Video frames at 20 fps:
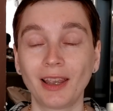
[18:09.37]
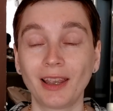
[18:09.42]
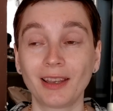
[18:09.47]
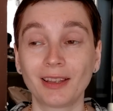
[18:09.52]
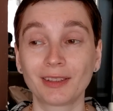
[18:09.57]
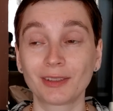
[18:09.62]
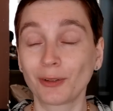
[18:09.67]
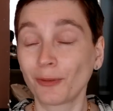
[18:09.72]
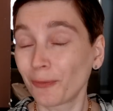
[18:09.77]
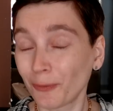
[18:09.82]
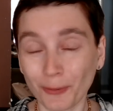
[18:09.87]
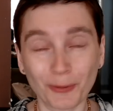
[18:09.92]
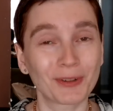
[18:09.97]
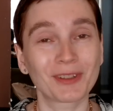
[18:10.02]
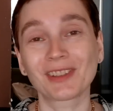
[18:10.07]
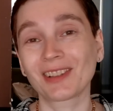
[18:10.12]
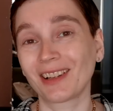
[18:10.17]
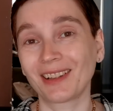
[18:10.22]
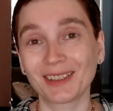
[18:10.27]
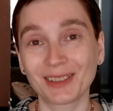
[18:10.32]
And of
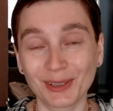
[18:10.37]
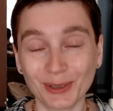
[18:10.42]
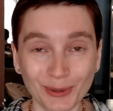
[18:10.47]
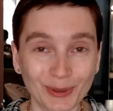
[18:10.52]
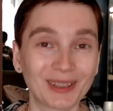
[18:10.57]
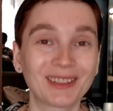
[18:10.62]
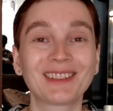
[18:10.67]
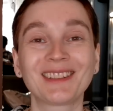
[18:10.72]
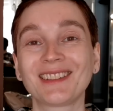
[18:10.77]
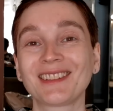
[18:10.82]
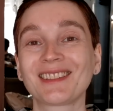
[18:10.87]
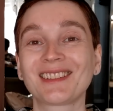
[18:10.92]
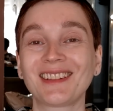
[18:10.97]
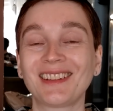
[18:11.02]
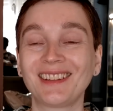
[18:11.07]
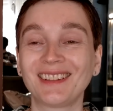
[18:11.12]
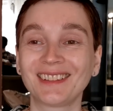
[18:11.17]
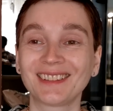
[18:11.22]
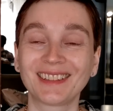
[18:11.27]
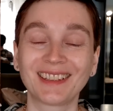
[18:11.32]
course, I do
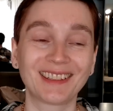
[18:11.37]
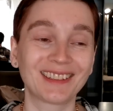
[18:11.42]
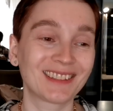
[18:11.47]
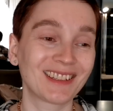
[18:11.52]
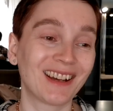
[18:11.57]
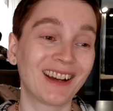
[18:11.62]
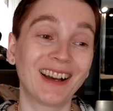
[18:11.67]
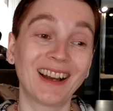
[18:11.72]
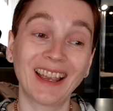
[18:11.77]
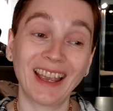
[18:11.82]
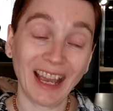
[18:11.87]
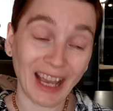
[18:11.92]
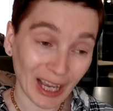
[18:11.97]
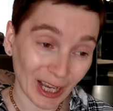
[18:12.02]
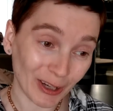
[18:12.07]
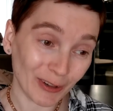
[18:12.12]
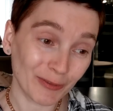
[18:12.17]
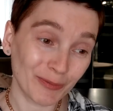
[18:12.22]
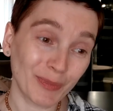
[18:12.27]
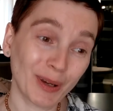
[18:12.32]
understand that I
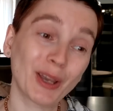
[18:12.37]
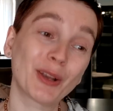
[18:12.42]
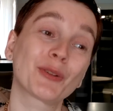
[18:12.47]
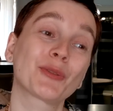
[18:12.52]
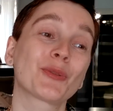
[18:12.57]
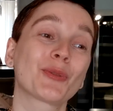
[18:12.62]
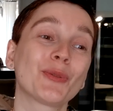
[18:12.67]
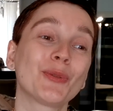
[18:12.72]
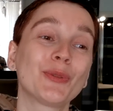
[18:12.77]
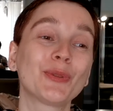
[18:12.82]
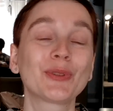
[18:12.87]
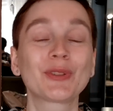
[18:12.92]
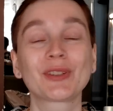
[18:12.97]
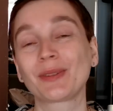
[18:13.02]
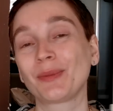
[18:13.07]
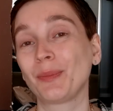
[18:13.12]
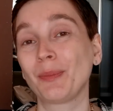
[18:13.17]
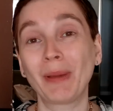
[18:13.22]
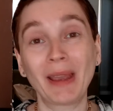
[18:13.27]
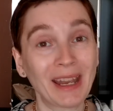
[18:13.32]
have my
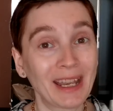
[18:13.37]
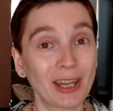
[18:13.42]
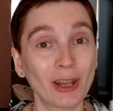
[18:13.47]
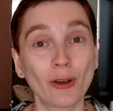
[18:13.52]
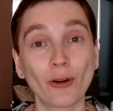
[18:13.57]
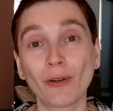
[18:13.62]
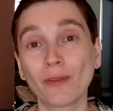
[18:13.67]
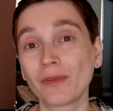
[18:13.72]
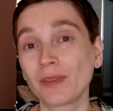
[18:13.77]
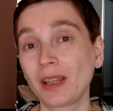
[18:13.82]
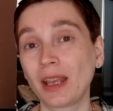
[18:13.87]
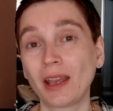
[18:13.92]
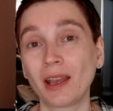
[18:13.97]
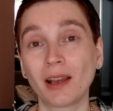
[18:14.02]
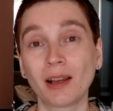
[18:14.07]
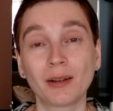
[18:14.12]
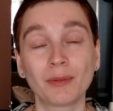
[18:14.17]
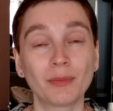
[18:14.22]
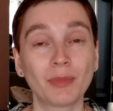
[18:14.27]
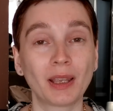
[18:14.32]
roots, many of
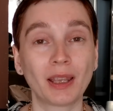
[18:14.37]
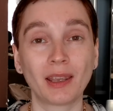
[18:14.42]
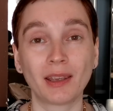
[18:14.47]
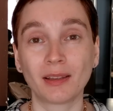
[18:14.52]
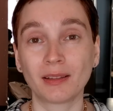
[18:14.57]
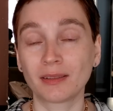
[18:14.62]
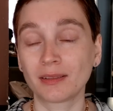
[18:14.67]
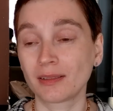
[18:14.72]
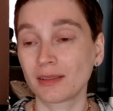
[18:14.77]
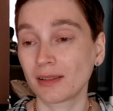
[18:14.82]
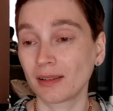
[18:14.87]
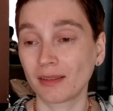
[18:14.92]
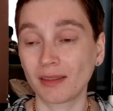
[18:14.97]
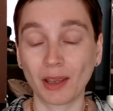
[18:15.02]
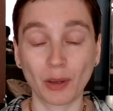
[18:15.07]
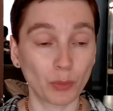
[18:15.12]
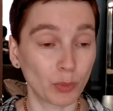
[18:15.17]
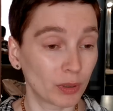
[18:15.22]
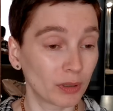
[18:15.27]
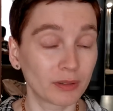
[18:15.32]
them, and
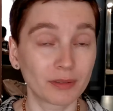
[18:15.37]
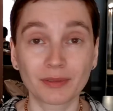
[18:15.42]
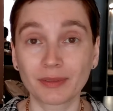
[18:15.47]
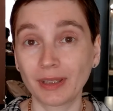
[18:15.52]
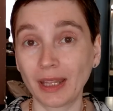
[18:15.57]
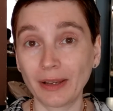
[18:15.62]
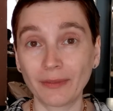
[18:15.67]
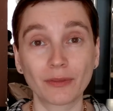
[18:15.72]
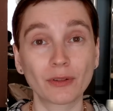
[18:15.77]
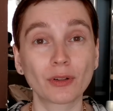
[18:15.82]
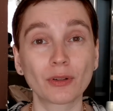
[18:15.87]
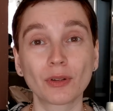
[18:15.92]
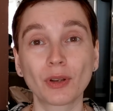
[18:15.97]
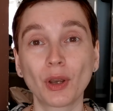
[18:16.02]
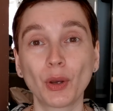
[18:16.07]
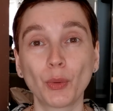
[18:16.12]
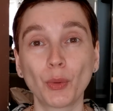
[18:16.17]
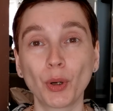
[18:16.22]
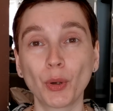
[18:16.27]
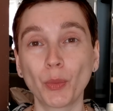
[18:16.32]
they will never
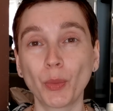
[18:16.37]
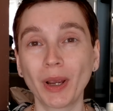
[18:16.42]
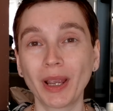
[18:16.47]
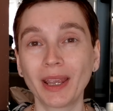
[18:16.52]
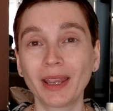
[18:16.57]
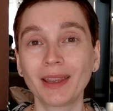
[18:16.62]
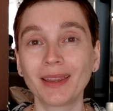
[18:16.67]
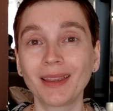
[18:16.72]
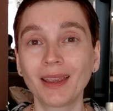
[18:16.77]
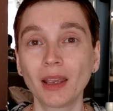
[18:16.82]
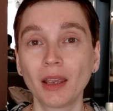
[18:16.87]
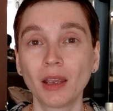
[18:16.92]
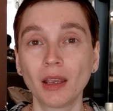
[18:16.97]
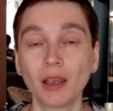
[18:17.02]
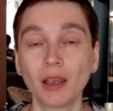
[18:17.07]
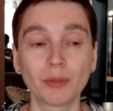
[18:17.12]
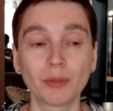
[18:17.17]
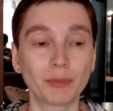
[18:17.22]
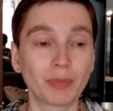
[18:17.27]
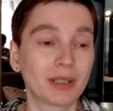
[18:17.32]
go away.
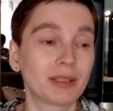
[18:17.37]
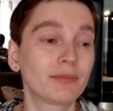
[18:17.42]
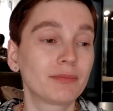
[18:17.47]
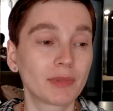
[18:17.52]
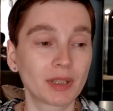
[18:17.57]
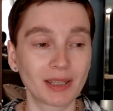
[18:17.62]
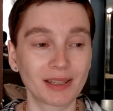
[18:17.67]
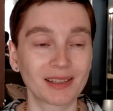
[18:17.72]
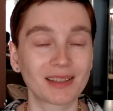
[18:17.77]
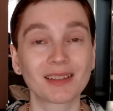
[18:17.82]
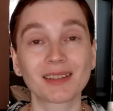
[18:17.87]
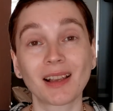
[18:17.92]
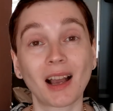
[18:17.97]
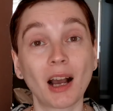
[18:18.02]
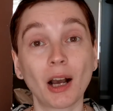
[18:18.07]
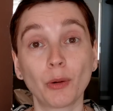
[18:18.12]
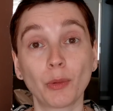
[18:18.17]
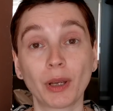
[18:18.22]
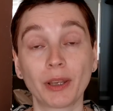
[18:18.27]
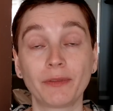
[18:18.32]
But this is
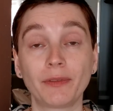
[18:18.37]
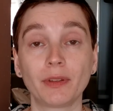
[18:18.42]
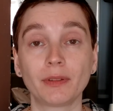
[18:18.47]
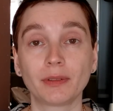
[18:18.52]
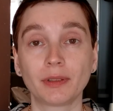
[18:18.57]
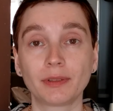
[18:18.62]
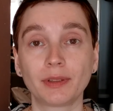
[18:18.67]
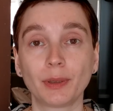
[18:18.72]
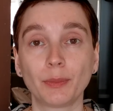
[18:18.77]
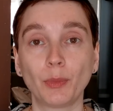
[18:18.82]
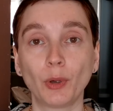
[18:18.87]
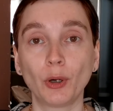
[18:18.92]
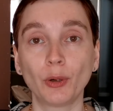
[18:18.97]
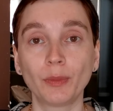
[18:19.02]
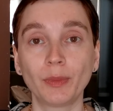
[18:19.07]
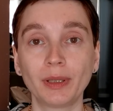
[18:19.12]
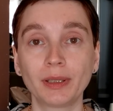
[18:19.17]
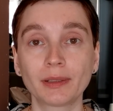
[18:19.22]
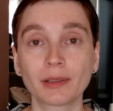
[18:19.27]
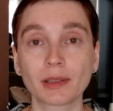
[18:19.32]
how I feel at the
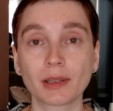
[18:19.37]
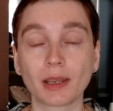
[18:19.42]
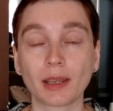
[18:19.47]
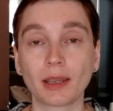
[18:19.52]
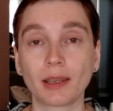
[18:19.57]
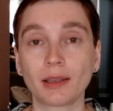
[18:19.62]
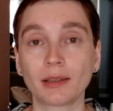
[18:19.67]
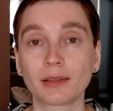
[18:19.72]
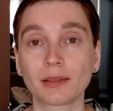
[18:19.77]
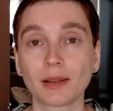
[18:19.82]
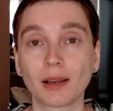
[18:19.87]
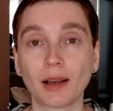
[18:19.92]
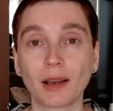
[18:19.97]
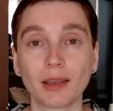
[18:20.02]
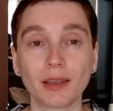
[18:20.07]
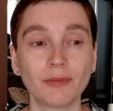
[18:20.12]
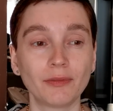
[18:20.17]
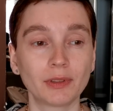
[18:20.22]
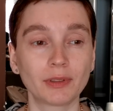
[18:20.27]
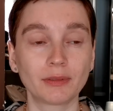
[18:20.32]
moment. And
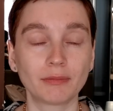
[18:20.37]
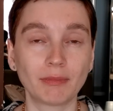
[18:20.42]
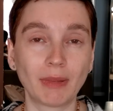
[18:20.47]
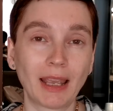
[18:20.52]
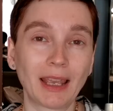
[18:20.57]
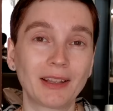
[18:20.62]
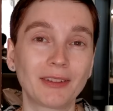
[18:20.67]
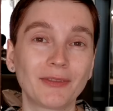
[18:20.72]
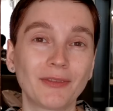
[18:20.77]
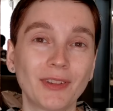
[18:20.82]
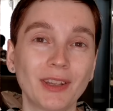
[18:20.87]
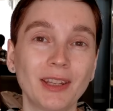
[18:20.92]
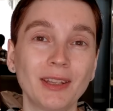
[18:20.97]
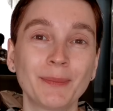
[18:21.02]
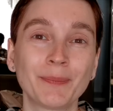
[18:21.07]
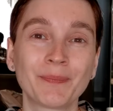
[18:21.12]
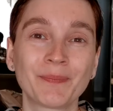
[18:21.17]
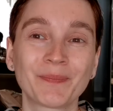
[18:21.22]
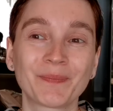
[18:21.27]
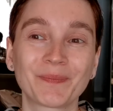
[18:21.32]
I even
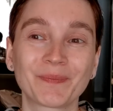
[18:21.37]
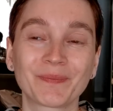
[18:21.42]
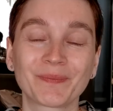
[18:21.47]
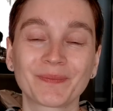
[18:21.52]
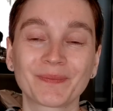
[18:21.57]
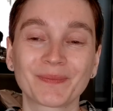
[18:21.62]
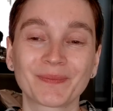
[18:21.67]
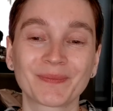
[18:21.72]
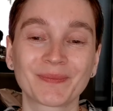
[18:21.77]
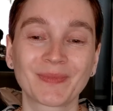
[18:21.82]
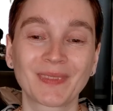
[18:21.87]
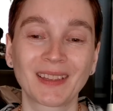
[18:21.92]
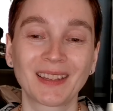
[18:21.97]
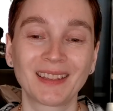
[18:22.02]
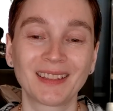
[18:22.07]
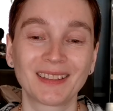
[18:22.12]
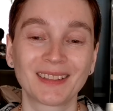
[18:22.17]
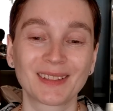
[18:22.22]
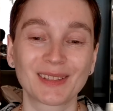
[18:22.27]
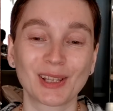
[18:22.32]
envy
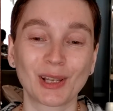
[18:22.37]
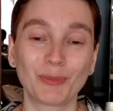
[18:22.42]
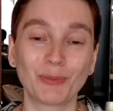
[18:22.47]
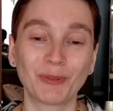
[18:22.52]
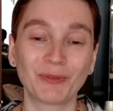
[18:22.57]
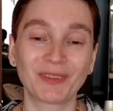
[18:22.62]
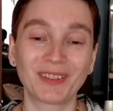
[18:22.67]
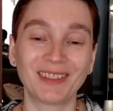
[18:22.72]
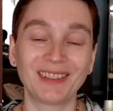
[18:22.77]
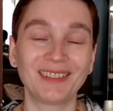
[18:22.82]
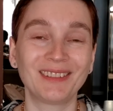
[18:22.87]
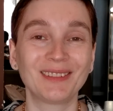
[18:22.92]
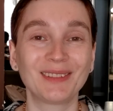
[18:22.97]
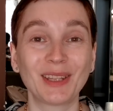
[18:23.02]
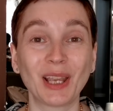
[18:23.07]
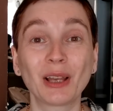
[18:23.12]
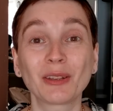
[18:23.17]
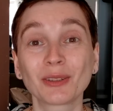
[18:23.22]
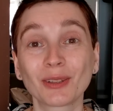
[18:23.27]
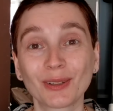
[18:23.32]
some of the
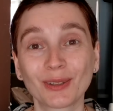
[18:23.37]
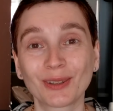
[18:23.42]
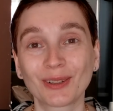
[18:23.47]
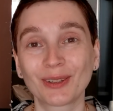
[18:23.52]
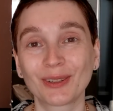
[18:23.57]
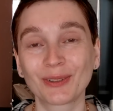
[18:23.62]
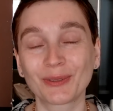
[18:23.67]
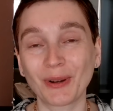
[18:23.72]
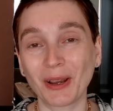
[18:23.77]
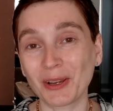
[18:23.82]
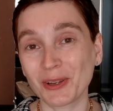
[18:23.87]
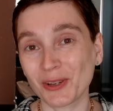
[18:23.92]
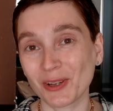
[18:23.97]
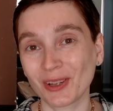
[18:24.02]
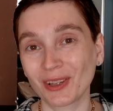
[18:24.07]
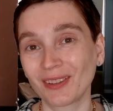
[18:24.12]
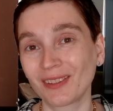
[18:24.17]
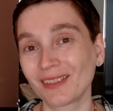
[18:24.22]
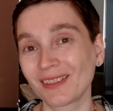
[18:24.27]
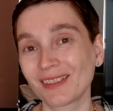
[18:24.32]
younger
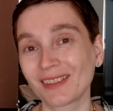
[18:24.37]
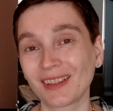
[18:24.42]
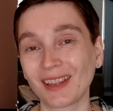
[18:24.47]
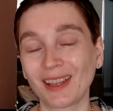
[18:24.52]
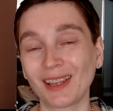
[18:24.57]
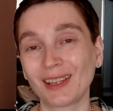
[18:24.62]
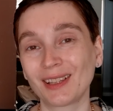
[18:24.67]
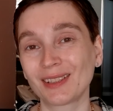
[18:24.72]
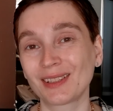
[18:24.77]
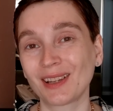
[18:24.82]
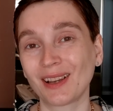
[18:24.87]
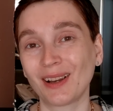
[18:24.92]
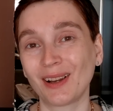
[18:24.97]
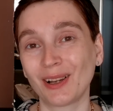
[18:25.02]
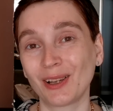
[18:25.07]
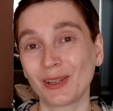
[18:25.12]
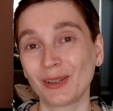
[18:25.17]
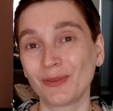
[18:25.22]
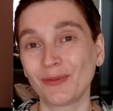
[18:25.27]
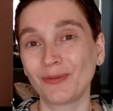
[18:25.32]
Russians that
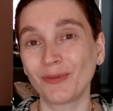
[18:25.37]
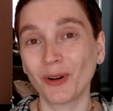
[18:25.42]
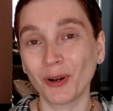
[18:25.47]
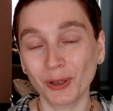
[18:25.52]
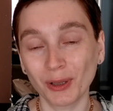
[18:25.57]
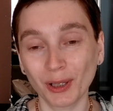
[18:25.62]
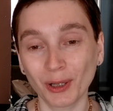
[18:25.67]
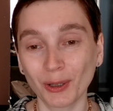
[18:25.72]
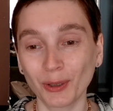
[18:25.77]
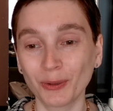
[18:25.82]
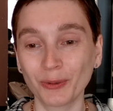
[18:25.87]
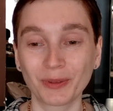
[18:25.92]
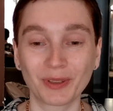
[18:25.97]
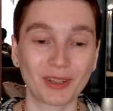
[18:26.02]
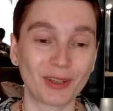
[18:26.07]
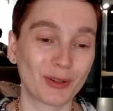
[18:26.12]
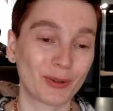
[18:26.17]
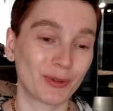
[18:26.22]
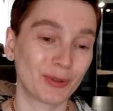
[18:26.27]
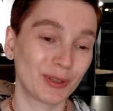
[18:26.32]
I follow
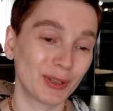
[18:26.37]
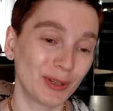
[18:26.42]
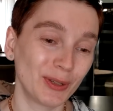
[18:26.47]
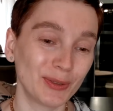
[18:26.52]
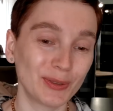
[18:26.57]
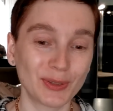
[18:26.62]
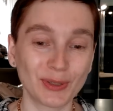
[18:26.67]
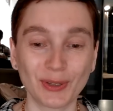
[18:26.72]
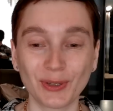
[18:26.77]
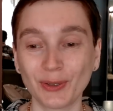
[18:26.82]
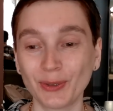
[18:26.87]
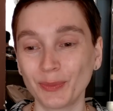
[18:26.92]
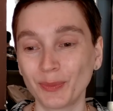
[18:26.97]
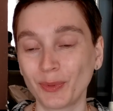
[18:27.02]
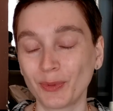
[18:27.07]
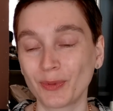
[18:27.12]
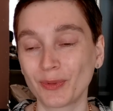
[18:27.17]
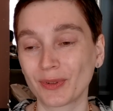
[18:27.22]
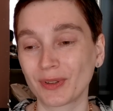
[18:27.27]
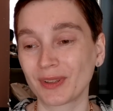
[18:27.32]
here on
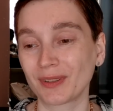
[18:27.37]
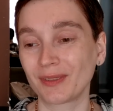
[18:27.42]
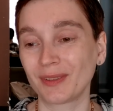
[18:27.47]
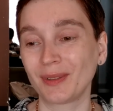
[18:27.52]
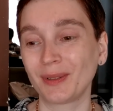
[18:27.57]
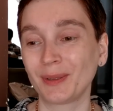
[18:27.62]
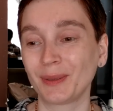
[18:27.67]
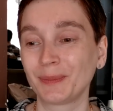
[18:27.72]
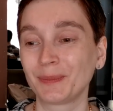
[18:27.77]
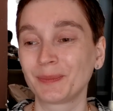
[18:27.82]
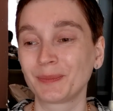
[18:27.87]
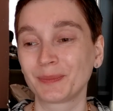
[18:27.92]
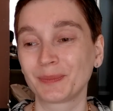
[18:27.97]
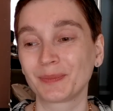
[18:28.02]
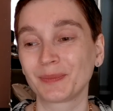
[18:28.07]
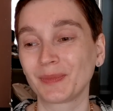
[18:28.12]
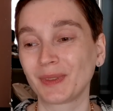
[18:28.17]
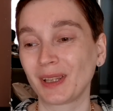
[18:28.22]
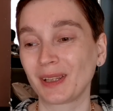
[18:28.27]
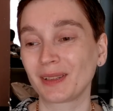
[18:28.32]
YouTube, or
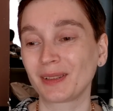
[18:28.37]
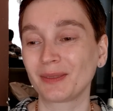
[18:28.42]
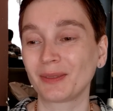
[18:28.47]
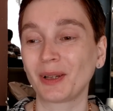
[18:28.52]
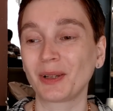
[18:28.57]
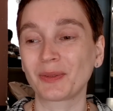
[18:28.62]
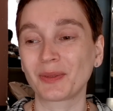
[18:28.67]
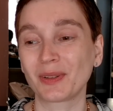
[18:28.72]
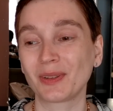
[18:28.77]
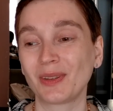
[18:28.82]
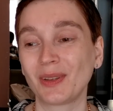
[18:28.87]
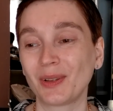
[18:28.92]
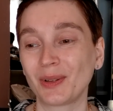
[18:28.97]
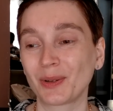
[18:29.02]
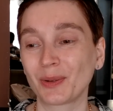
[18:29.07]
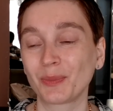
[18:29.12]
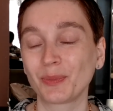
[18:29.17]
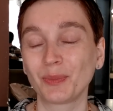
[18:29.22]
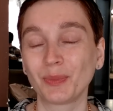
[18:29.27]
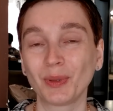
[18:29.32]
like I read
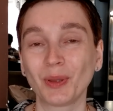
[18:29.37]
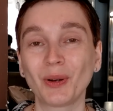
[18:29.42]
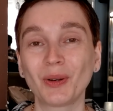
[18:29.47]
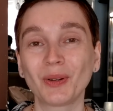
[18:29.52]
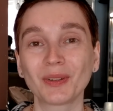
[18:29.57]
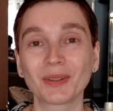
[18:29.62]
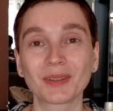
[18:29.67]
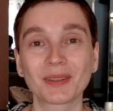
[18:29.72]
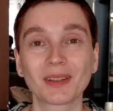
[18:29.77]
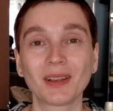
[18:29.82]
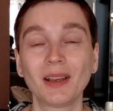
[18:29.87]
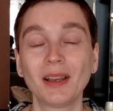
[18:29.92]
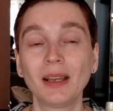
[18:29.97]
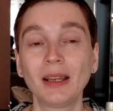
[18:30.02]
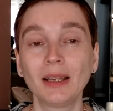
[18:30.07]
their blogs,